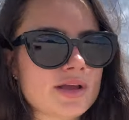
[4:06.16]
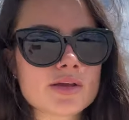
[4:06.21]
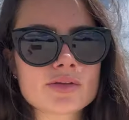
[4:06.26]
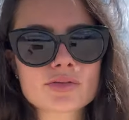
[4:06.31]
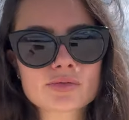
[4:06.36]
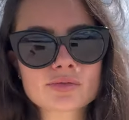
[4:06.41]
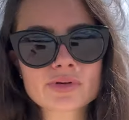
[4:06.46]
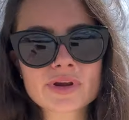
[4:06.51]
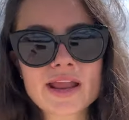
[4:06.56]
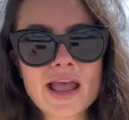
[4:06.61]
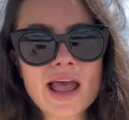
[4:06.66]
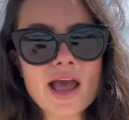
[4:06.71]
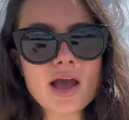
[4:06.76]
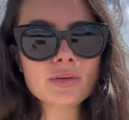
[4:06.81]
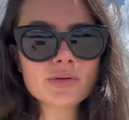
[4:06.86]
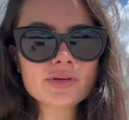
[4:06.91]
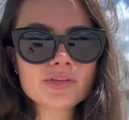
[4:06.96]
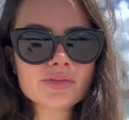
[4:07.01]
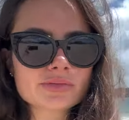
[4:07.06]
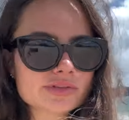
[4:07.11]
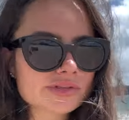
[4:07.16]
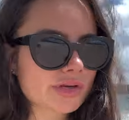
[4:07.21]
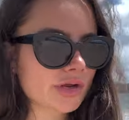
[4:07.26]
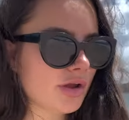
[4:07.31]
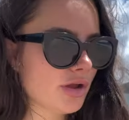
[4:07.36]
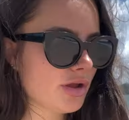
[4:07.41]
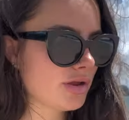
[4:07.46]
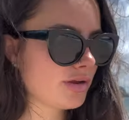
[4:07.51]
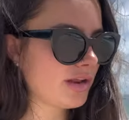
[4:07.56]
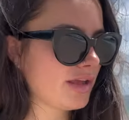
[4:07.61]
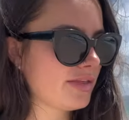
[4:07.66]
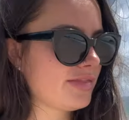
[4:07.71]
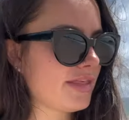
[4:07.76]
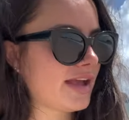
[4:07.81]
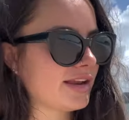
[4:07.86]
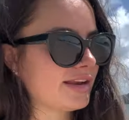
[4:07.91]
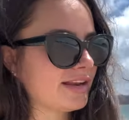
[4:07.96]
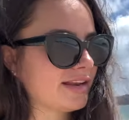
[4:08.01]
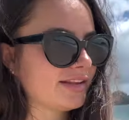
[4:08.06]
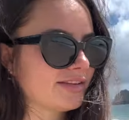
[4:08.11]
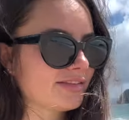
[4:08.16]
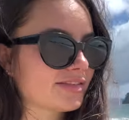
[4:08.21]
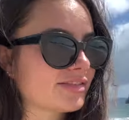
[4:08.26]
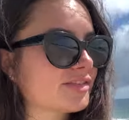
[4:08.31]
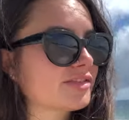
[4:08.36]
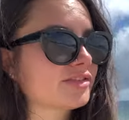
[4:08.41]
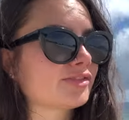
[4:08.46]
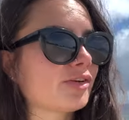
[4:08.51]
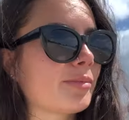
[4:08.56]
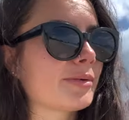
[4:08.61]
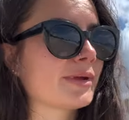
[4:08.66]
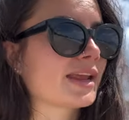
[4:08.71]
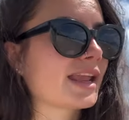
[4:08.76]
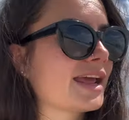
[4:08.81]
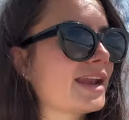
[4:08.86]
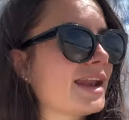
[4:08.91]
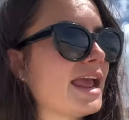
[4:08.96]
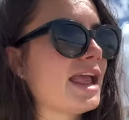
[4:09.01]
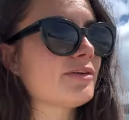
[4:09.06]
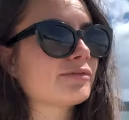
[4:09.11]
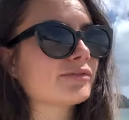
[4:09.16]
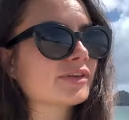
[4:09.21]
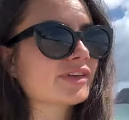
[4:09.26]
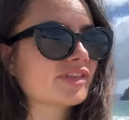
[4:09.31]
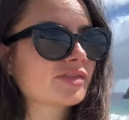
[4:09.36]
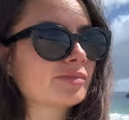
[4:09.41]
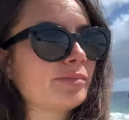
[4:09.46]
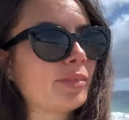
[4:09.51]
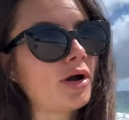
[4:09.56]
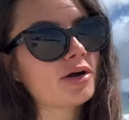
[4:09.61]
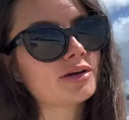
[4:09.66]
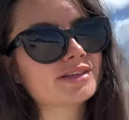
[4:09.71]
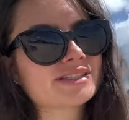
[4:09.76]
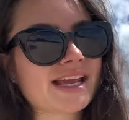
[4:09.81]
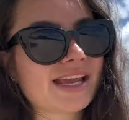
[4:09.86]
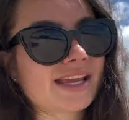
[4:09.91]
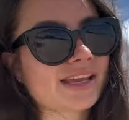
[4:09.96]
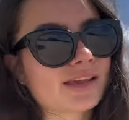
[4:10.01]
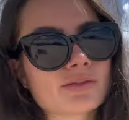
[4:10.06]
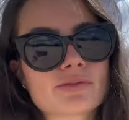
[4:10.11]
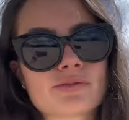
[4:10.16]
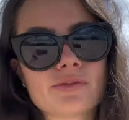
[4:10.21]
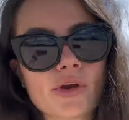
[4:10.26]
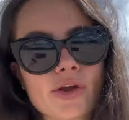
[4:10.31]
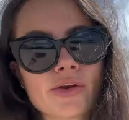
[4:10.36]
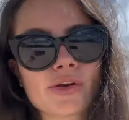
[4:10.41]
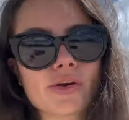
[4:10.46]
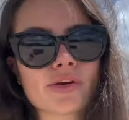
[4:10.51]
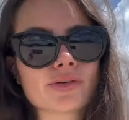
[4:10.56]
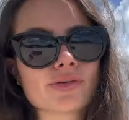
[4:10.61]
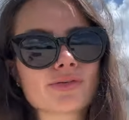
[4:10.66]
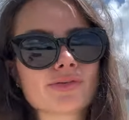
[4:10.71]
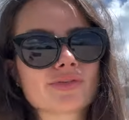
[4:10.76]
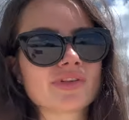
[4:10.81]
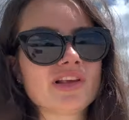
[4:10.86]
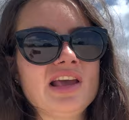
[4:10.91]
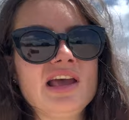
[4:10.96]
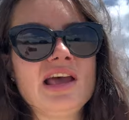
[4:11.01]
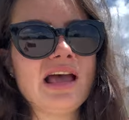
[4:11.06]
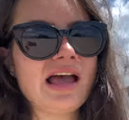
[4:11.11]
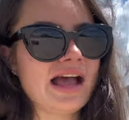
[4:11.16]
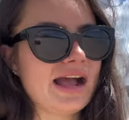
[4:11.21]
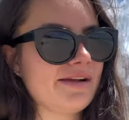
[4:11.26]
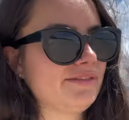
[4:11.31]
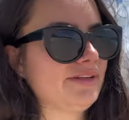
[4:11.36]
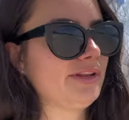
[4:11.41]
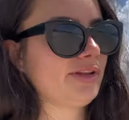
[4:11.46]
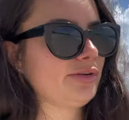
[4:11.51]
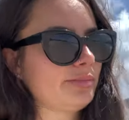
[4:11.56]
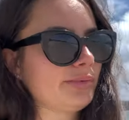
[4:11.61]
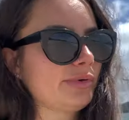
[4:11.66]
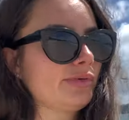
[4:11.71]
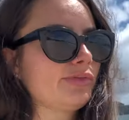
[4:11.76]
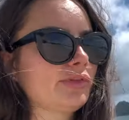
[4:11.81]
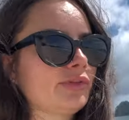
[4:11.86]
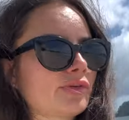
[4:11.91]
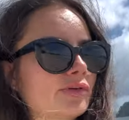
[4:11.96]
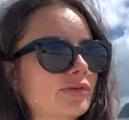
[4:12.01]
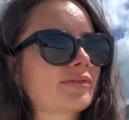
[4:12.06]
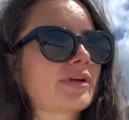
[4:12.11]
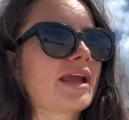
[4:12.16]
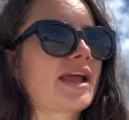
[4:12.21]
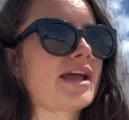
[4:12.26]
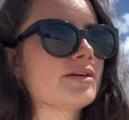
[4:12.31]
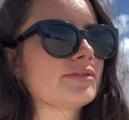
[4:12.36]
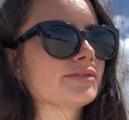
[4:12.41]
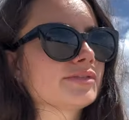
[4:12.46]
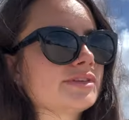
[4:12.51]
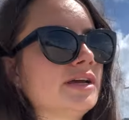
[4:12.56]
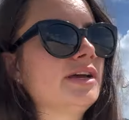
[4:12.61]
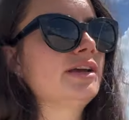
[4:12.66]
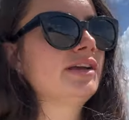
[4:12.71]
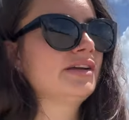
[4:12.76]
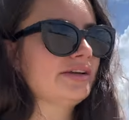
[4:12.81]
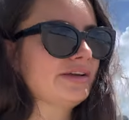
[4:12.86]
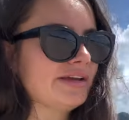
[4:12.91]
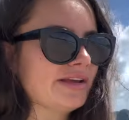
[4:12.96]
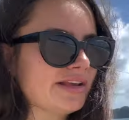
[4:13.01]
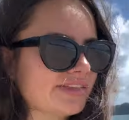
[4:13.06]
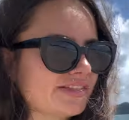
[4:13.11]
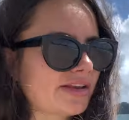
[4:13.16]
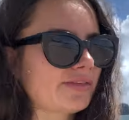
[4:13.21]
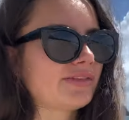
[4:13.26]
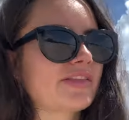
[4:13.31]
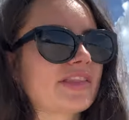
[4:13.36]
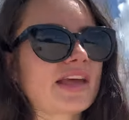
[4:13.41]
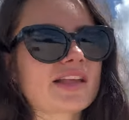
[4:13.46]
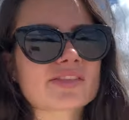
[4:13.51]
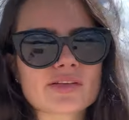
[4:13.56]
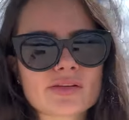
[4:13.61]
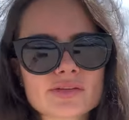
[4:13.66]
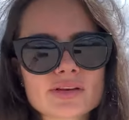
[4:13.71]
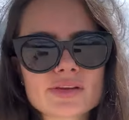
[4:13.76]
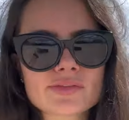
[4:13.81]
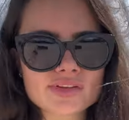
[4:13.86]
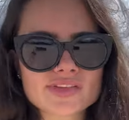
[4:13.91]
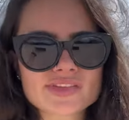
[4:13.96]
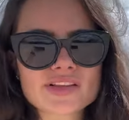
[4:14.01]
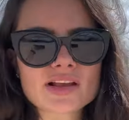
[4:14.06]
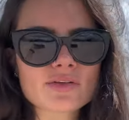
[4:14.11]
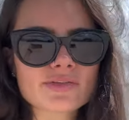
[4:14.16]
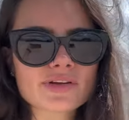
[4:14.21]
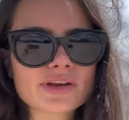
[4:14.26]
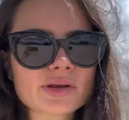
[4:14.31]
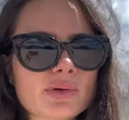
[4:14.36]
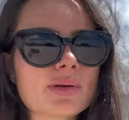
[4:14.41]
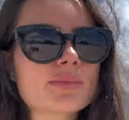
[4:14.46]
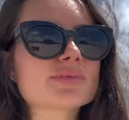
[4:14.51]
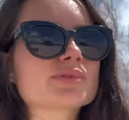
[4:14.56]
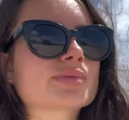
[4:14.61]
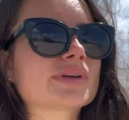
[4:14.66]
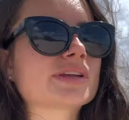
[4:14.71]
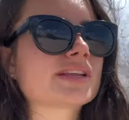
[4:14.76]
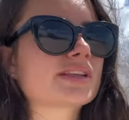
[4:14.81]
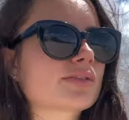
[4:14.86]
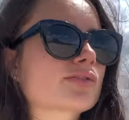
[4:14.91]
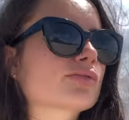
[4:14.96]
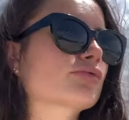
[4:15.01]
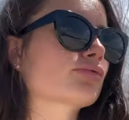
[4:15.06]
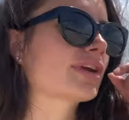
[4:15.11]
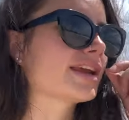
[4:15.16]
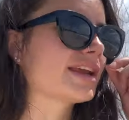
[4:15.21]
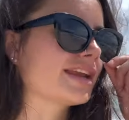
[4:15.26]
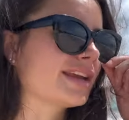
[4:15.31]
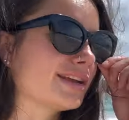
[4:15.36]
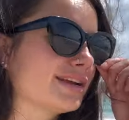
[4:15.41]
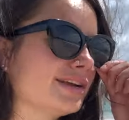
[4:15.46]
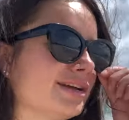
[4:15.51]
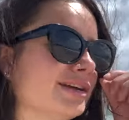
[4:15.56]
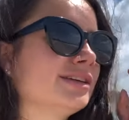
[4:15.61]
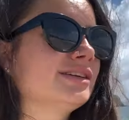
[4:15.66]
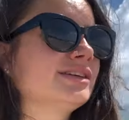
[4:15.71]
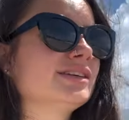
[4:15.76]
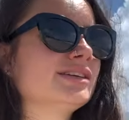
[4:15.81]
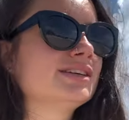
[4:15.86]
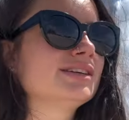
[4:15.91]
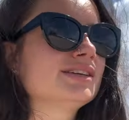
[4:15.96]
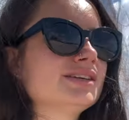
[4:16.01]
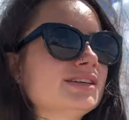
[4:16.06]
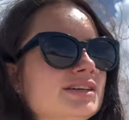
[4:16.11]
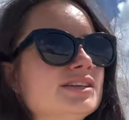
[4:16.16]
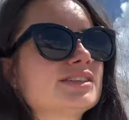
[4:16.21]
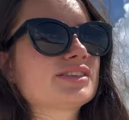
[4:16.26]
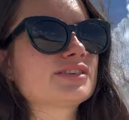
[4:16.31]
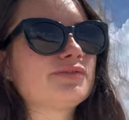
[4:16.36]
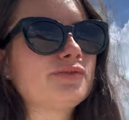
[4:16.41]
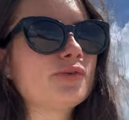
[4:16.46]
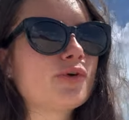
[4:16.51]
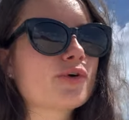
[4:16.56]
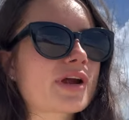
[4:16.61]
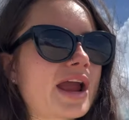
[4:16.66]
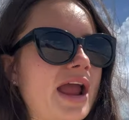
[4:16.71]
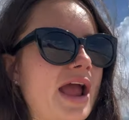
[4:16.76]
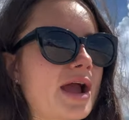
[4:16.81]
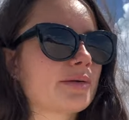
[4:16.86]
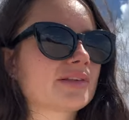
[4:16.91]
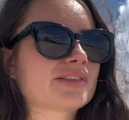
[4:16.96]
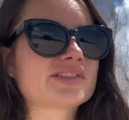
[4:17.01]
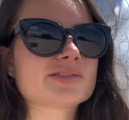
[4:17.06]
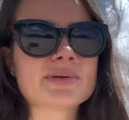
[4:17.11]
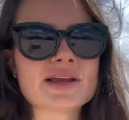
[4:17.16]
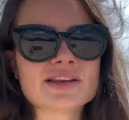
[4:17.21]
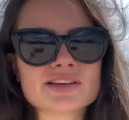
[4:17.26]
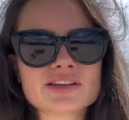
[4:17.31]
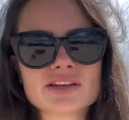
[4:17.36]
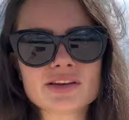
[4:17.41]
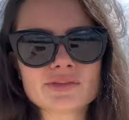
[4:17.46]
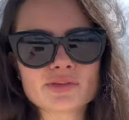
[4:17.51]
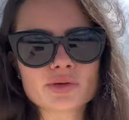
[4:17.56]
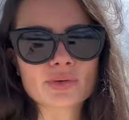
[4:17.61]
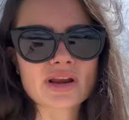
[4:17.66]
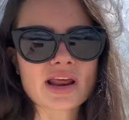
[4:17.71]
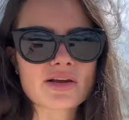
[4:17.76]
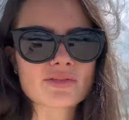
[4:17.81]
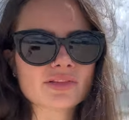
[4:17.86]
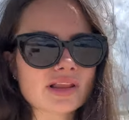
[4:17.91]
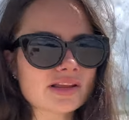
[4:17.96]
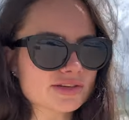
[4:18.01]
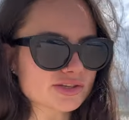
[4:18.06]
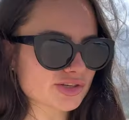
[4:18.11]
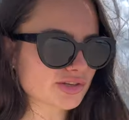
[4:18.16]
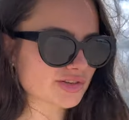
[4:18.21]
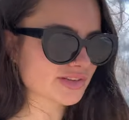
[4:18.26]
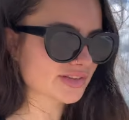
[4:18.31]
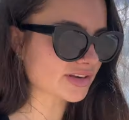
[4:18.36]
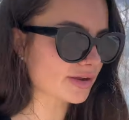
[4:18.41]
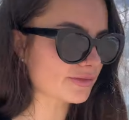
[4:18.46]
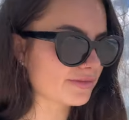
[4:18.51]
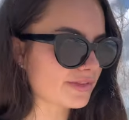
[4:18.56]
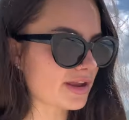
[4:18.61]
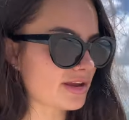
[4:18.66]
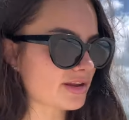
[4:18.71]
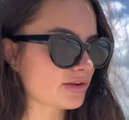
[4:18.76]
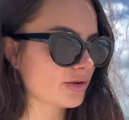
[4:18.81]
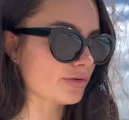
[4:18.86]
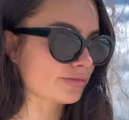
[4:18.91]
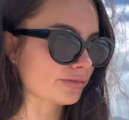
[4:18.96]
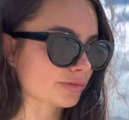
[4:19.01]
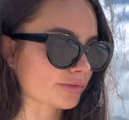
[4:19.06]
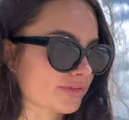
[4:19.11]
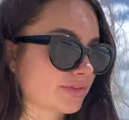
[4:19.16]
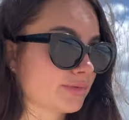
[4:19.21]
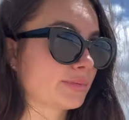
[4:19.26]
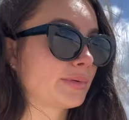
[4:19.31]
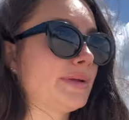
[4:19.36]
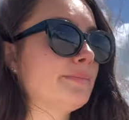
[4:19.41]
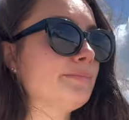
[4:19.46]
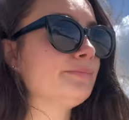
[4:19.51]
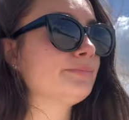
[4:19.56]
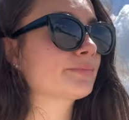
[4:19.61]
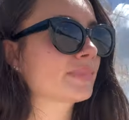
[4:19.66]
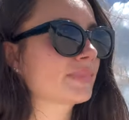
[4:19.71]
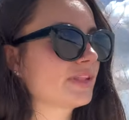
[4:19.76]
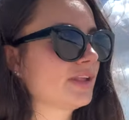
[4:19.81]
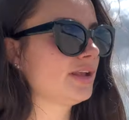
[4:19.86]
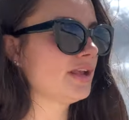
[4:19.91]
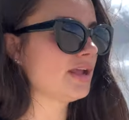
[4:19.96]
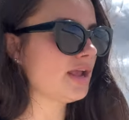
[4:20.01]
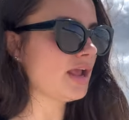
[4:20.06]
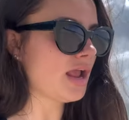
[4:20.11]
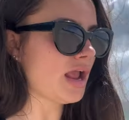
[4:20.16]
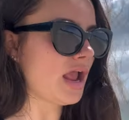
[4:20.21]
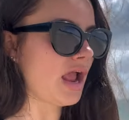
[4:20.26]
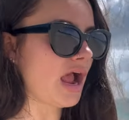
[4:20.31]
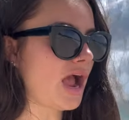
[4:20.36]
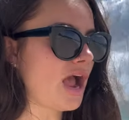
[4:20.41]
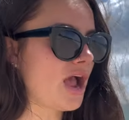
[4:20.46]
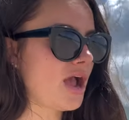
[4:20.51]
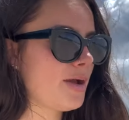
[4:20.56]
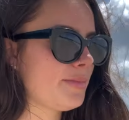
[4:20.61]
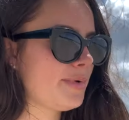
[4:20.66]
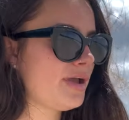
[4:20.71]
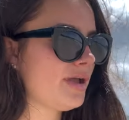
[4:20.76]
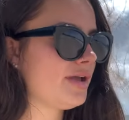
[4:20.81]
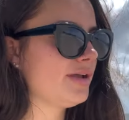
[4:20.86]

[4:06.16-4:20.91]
three hours return and that is stopping at every spot, taking photos, having a little bit of a look around, stuff like that. So i give yourself anywhere between three four hours, depending if you want to have lunch and stuff there and go for a swim. Um,